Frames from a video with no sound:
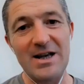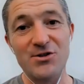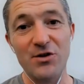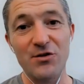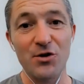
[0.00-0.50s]

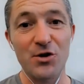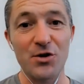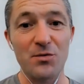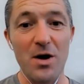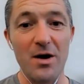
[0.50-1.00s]
sounds like and I
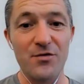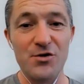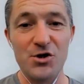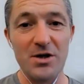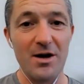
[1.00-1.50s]
don't care. Wife,
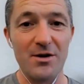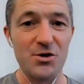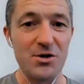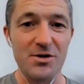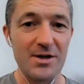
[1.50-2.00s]
you know? She
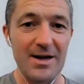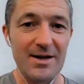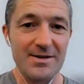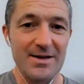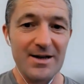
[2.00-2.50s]
knows you, so
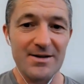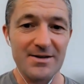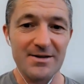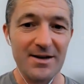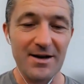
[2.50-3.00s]
that's
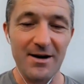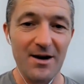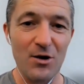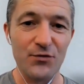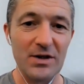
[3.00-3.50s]
that's yeah.
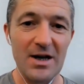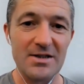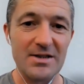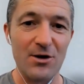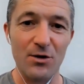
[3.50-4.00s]
I often
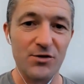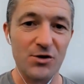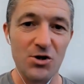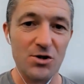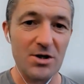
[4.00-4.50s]
get sent off
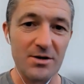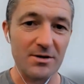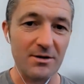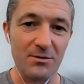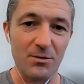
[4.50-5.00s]
to
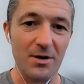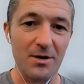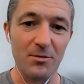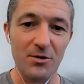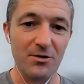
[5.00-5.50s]
jujitsu when I'm